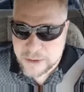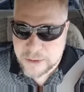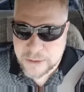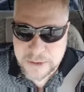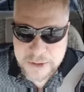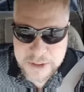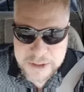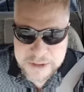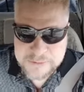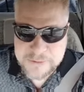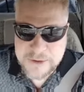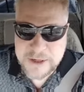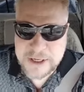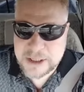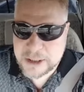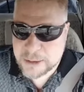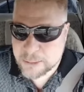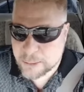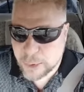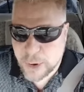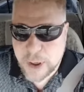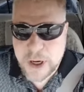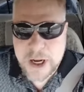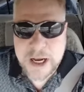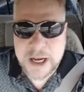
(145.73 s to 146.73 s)
Well, this
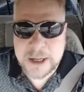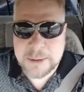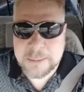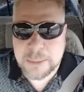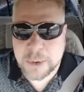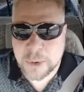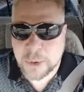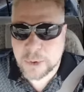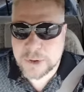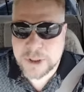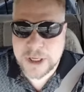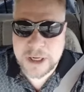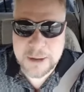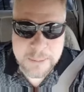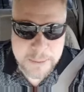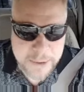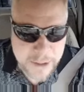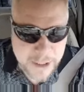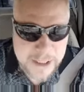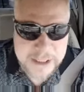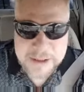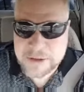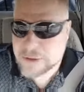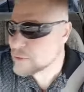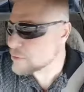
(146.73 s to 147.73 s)
fucking broad pulled up, and
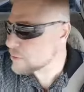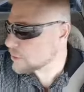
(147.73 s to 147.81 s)
I,